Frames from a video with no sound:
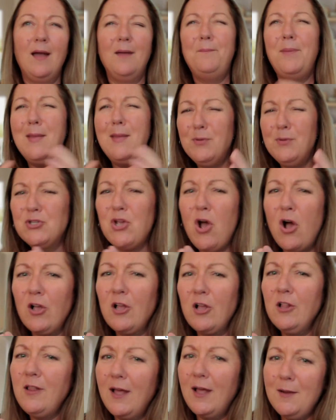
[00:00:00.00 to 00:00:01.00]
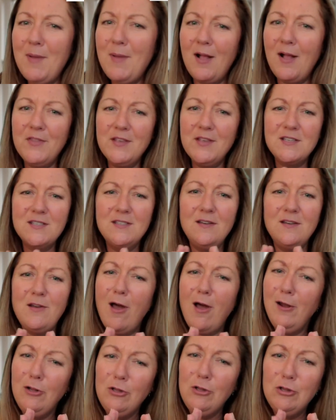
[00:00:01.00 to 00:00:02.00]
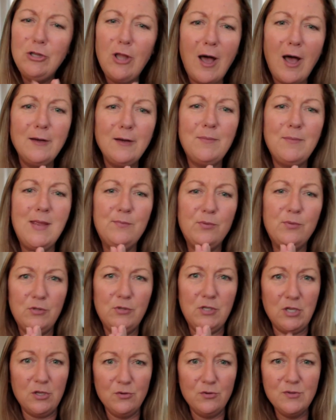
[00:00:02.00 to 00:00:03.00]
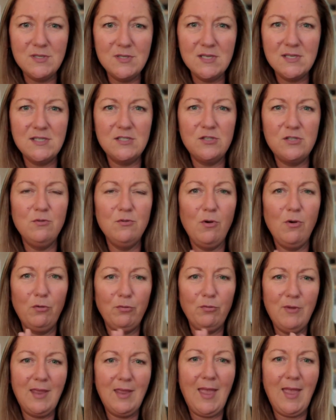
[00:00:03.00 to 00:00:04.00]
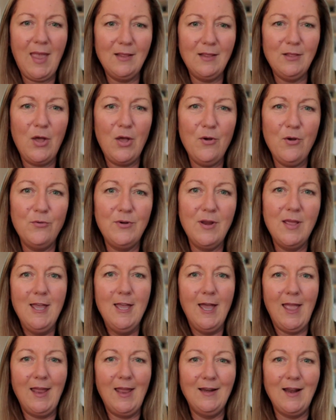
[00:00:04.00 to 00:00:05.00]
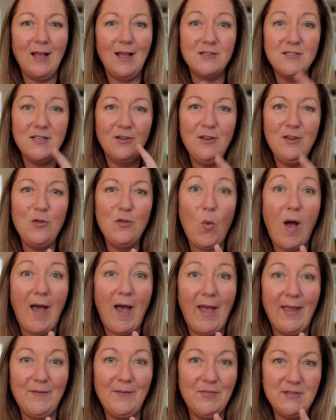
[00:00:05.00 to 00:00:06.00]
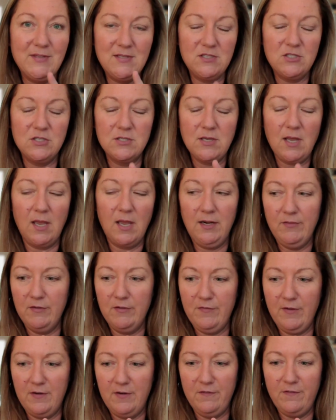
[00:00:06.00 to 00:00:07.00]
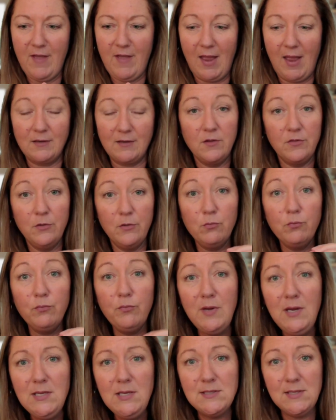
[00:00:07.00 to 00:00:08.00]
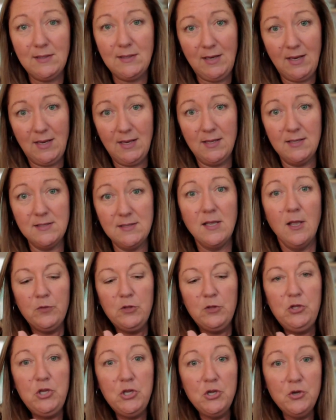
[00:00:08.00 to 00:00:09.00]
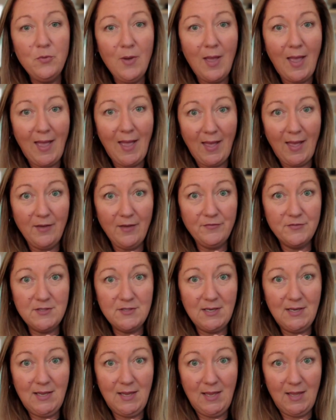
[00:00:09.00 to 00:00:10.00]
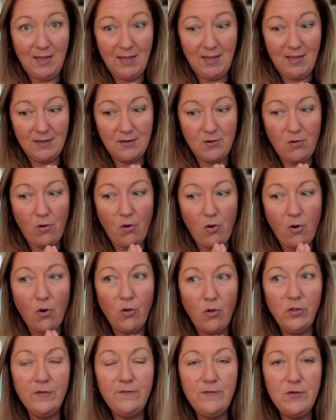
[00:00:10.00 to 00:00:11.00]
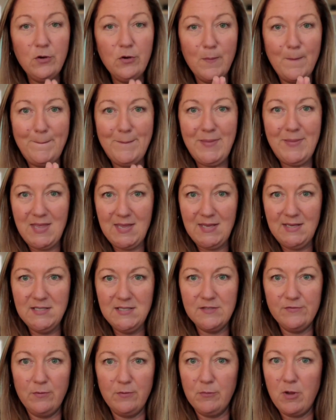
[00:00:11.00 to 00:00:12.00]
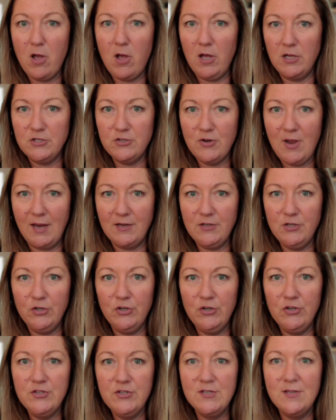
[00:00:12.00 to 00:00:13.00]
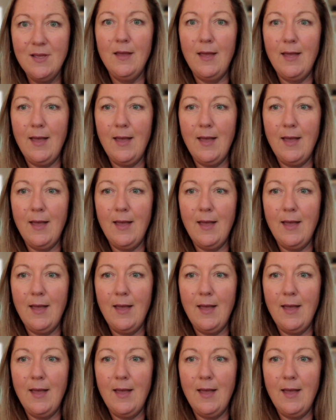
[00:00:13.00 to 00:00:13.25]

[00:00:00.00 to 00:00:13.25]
People talk a lot about this. Not a lot of people use this 203K loan. And I'll tell you why. This is just kind of a fun fact. The reason is you have to get all of your bids from contractors